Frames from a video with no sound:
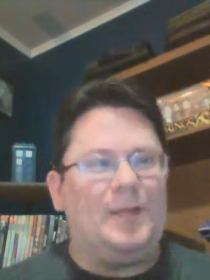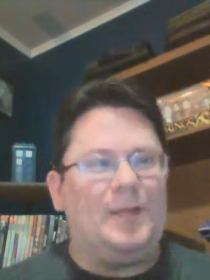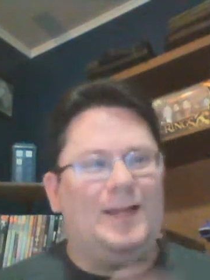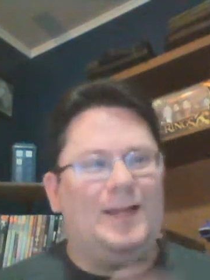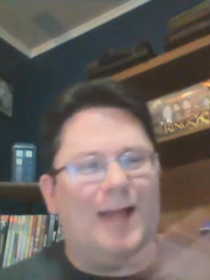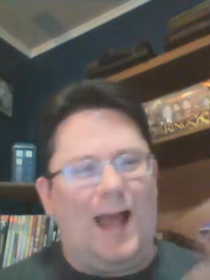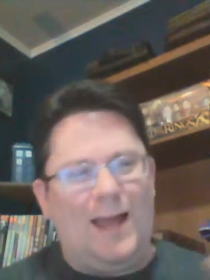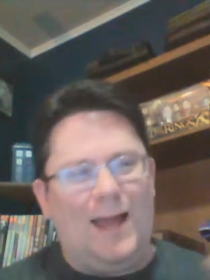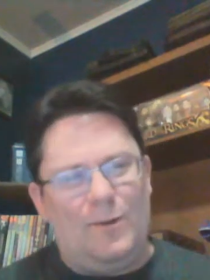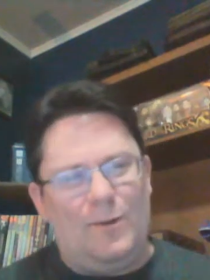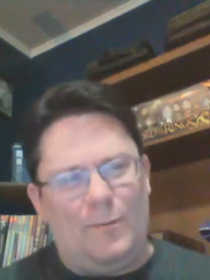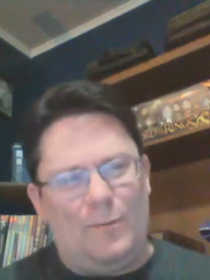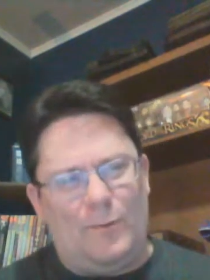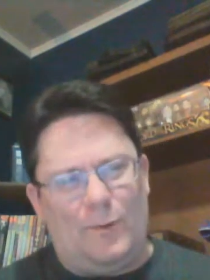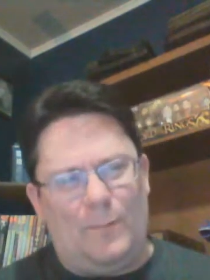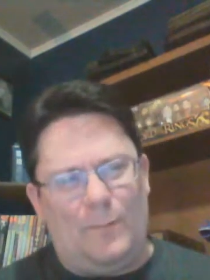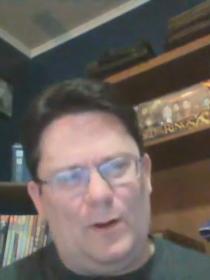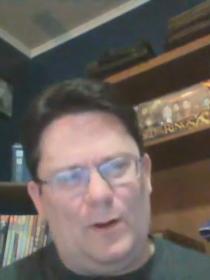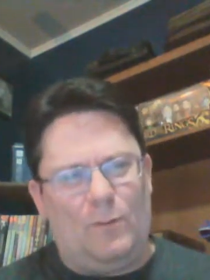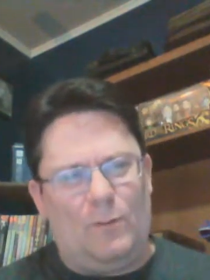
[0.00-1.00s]
Now, I know there
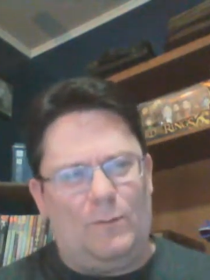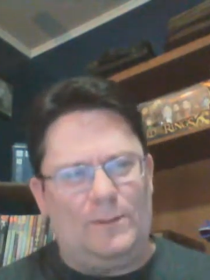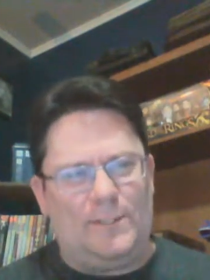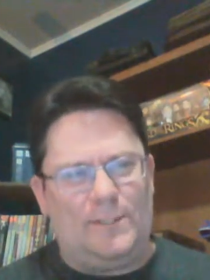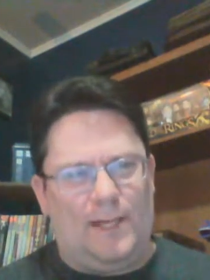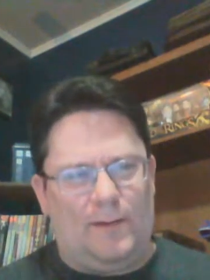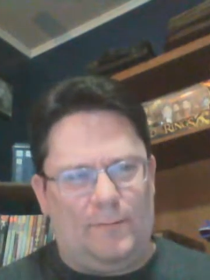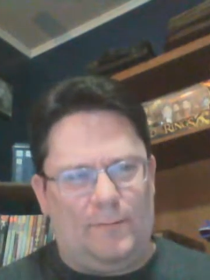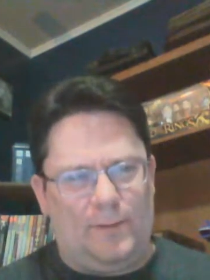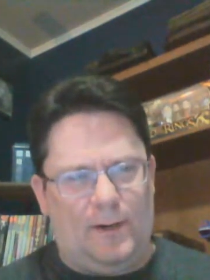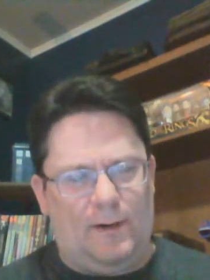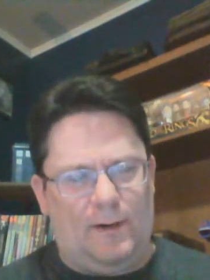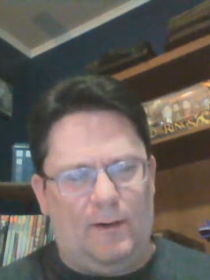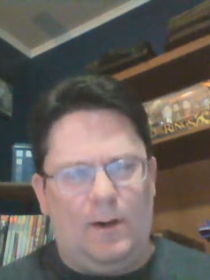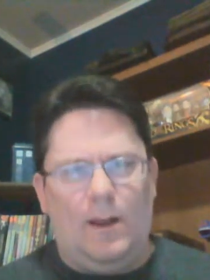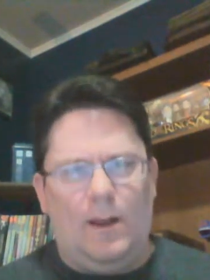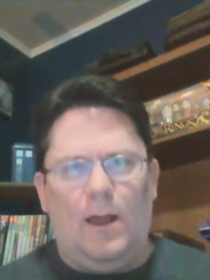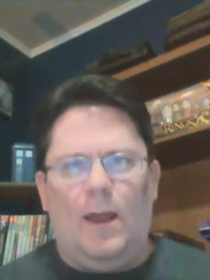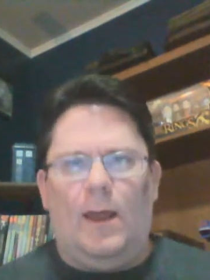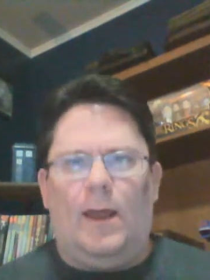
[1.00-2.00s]
are better ones out there,
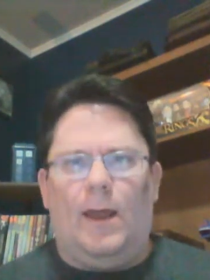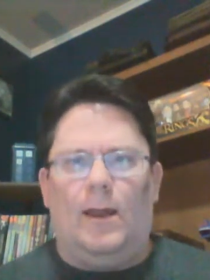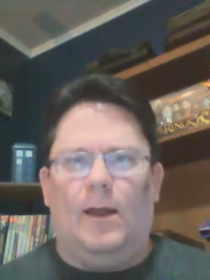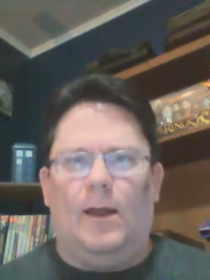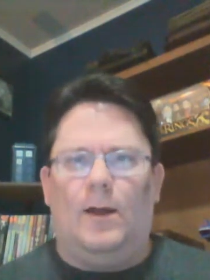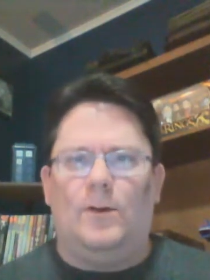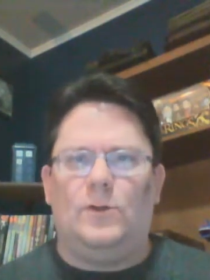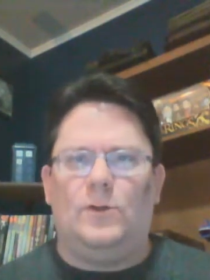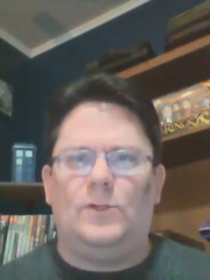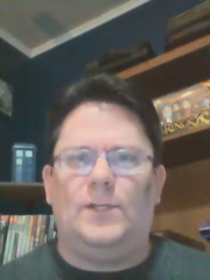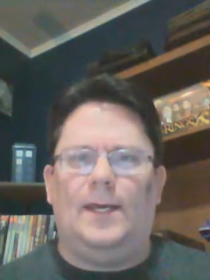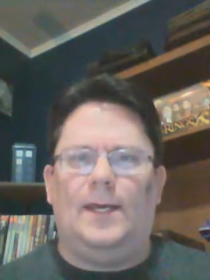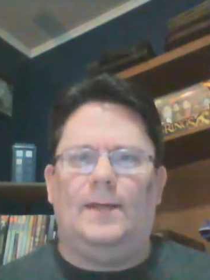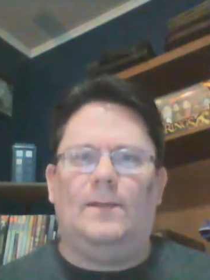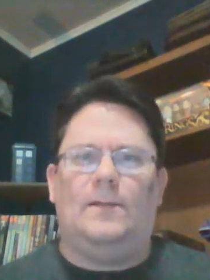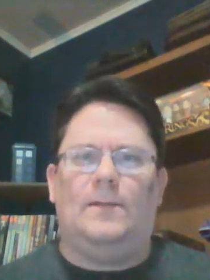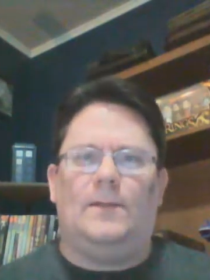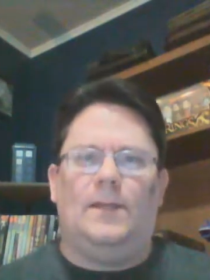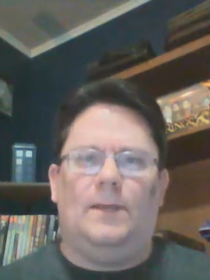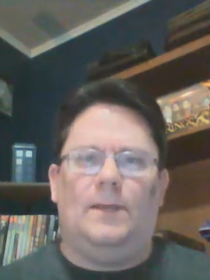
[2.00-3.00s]
and I understand
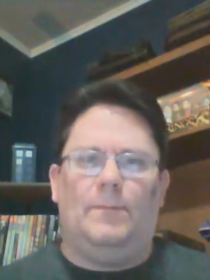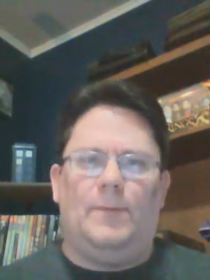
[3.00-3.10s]
that the